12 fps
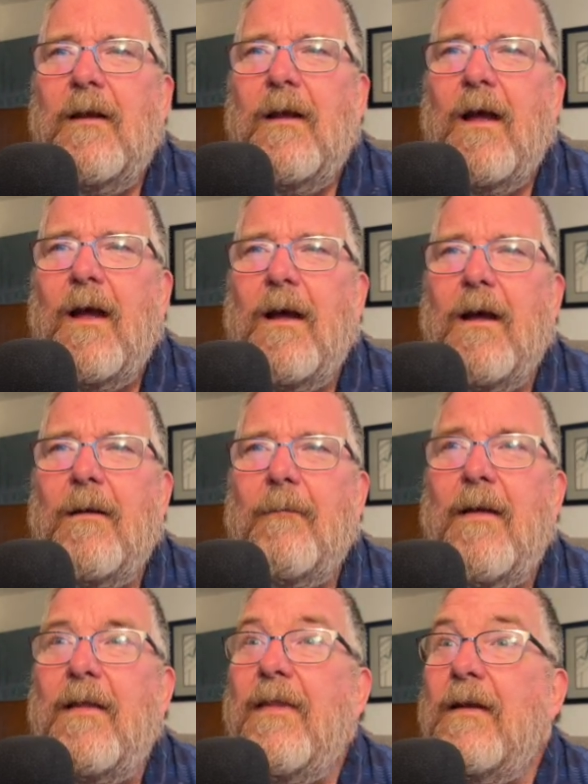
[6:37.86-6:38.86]

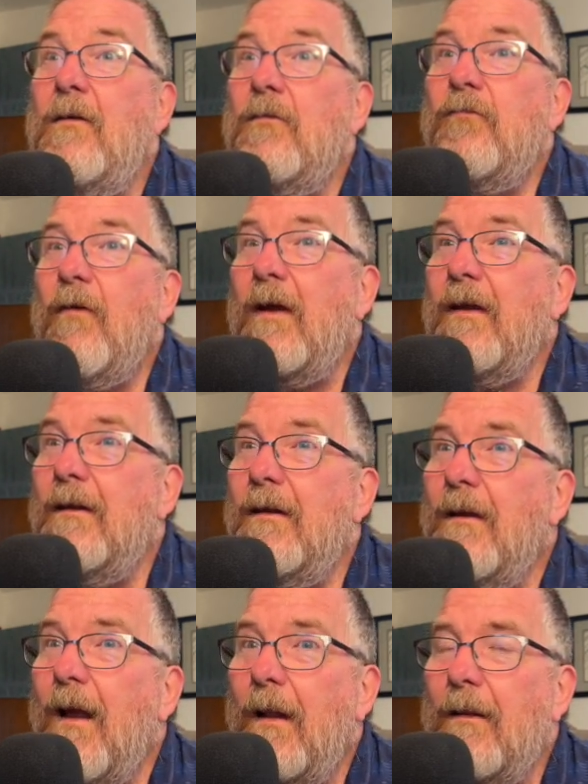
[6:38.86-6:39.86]
And then you drag in
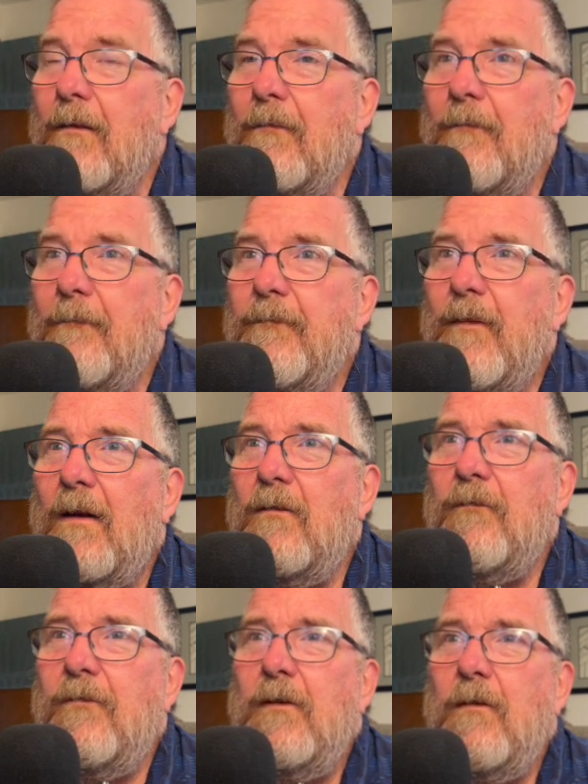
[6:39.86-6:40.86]
the color. I don't know
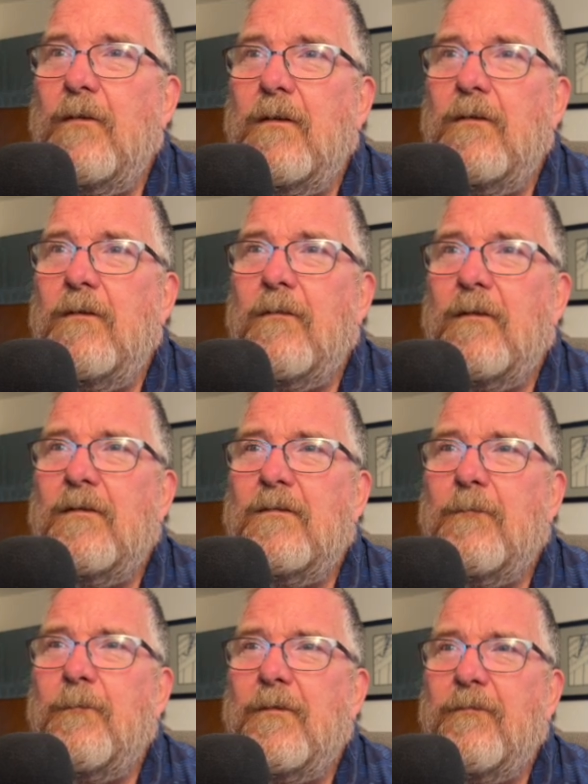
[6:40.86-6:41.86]
if you know you can do this,
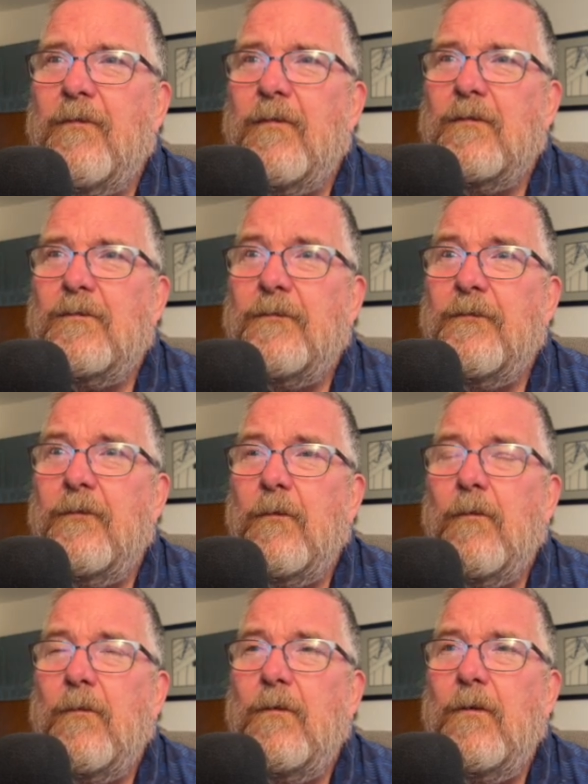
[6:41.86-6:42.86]
but for those of you
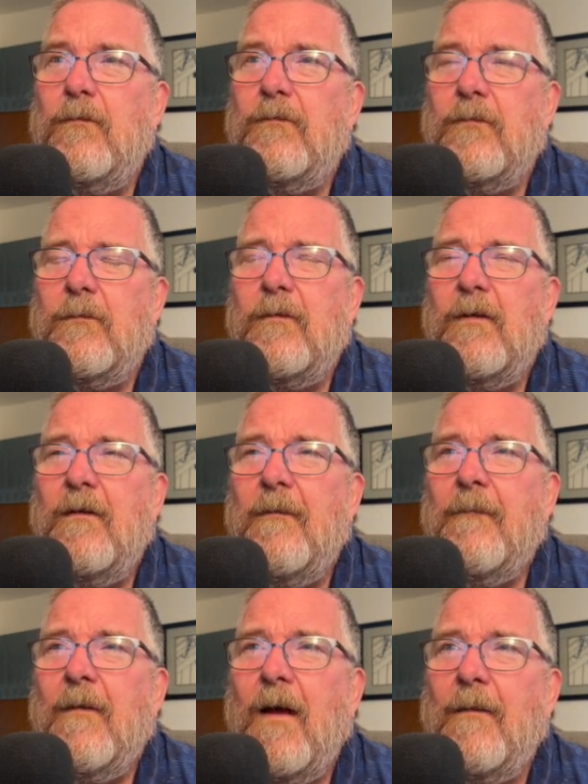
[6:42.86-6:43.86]
who are new to
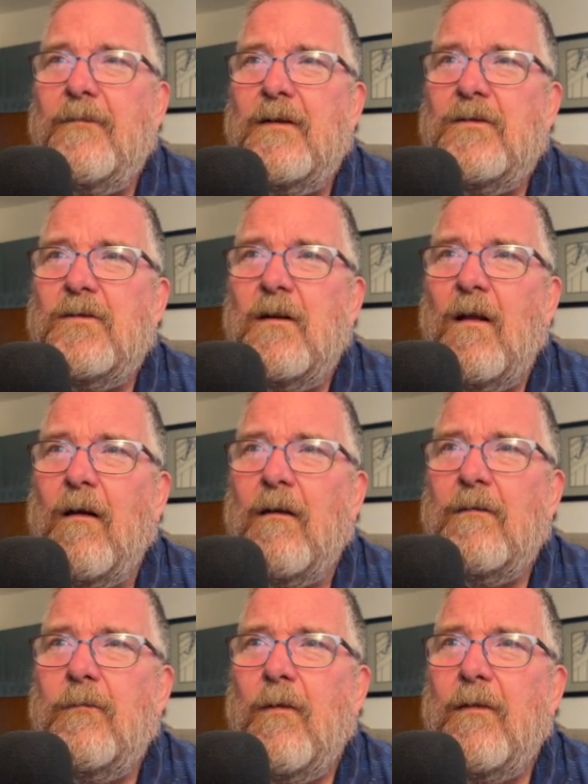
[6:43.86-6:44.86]
digital
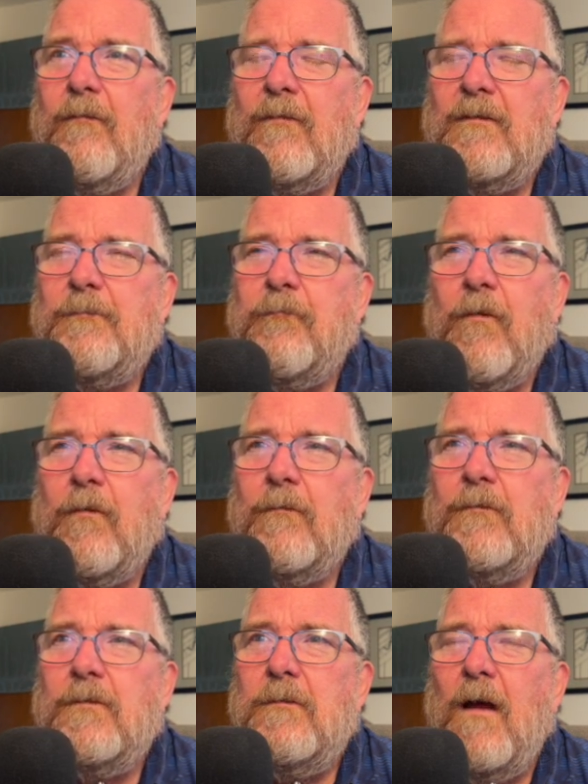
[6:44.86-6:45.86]
art, whether it's
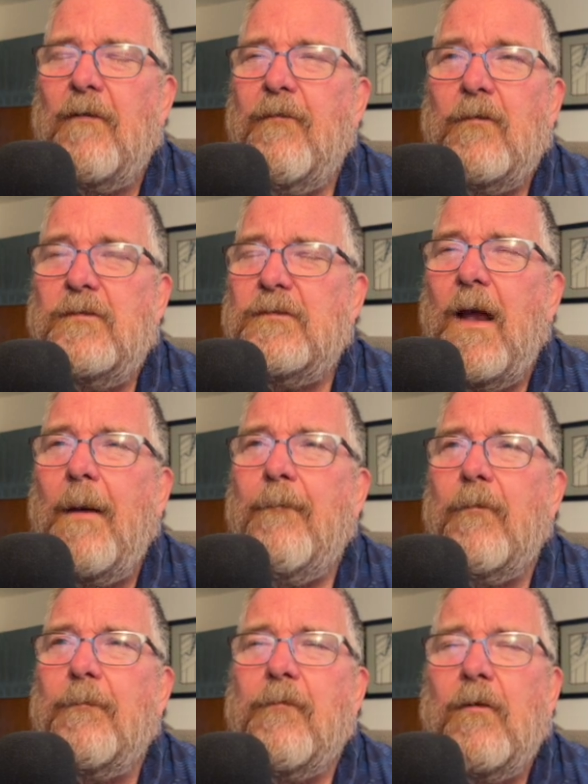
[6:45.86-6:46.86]

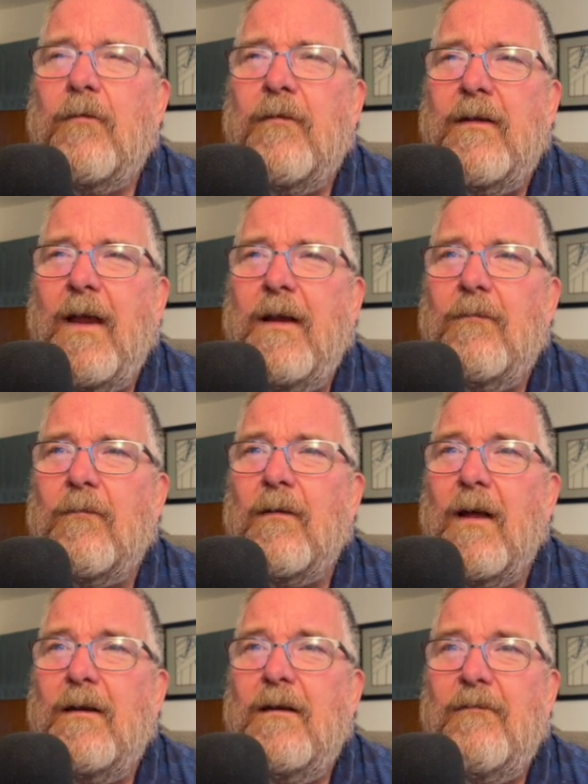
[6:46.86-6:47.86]
Photoshop or Procreate
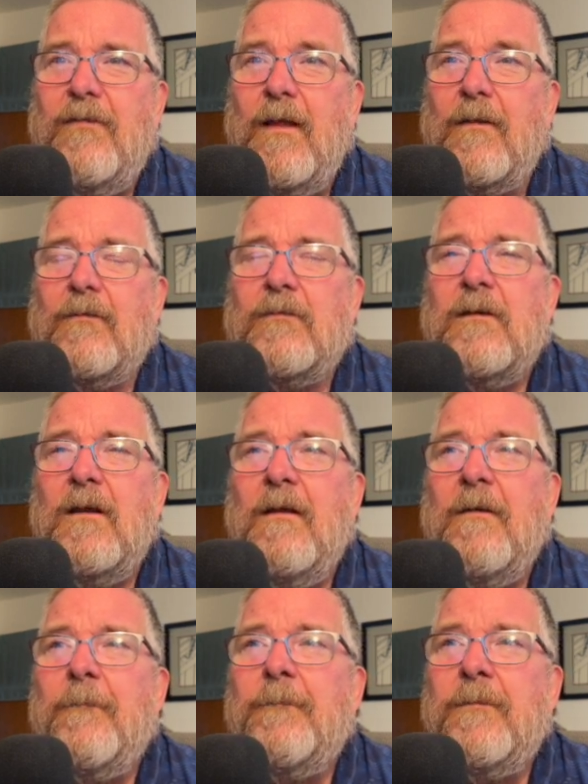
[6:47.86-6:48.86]
or any of the others,
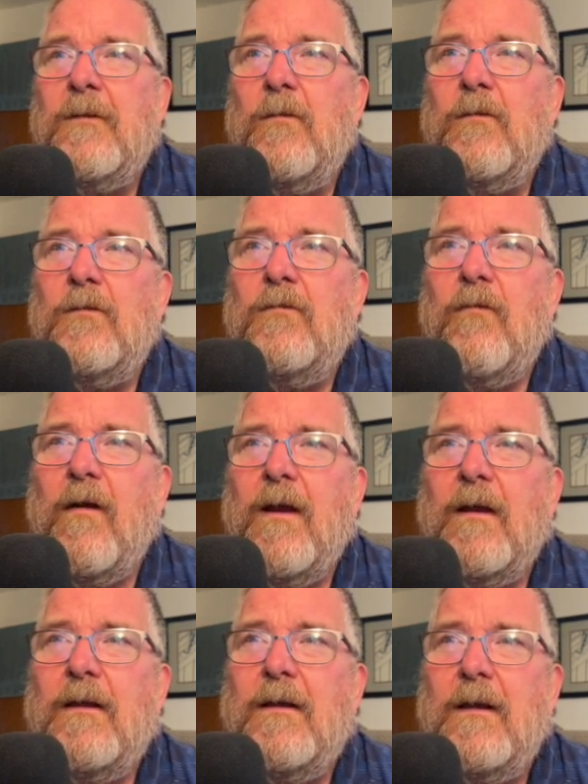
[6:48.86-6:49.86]
you can
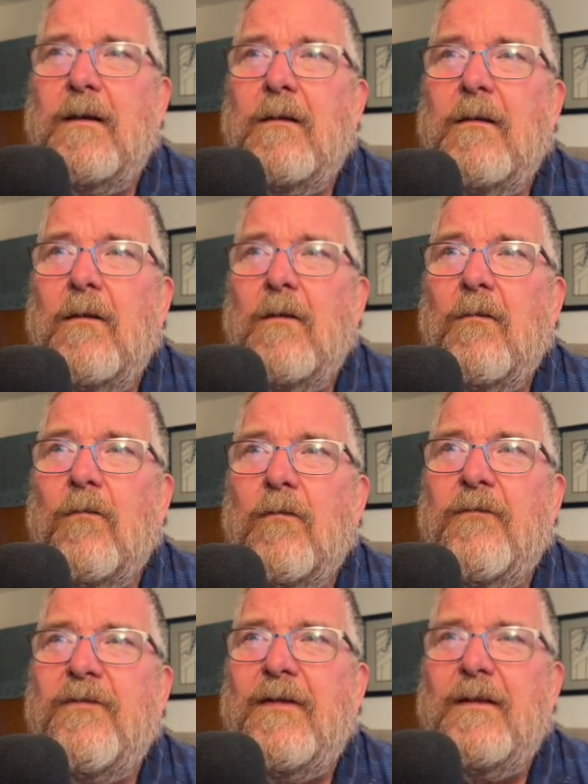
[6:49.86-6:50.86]
drag it in or
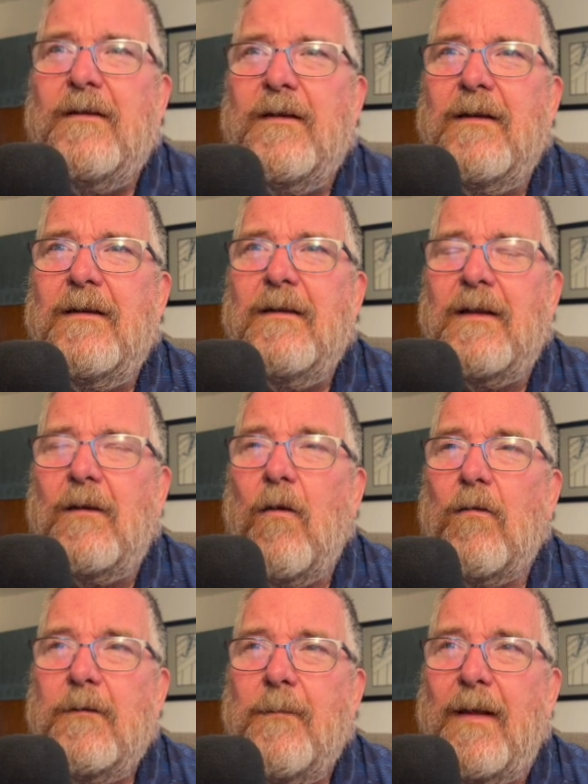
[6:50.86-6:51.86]
fill it in like
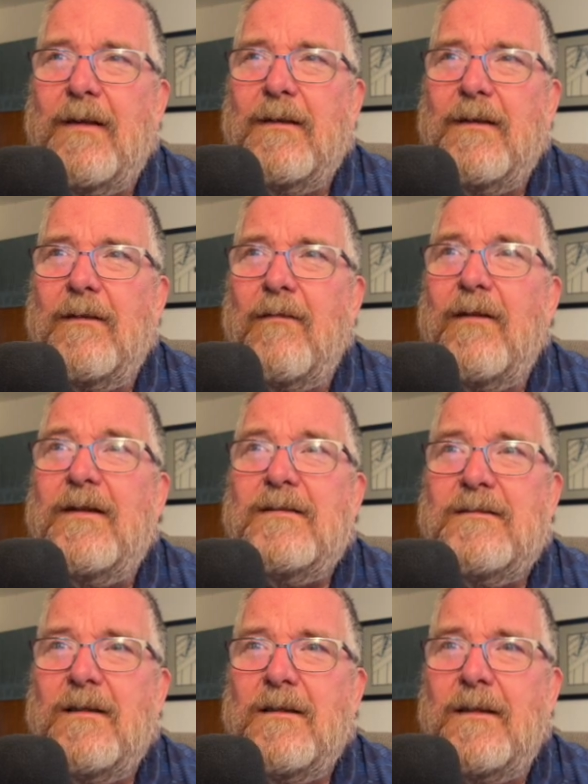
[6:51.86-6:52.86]
automatically or
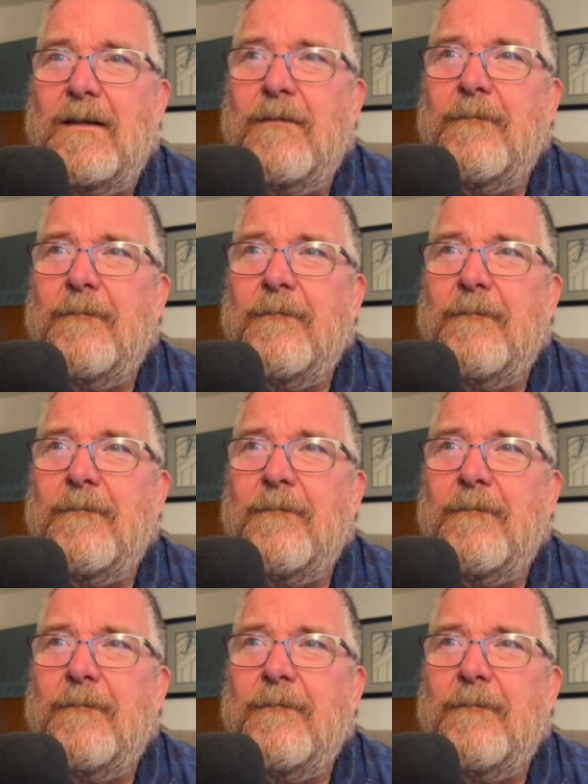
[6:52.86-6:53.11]
instantly.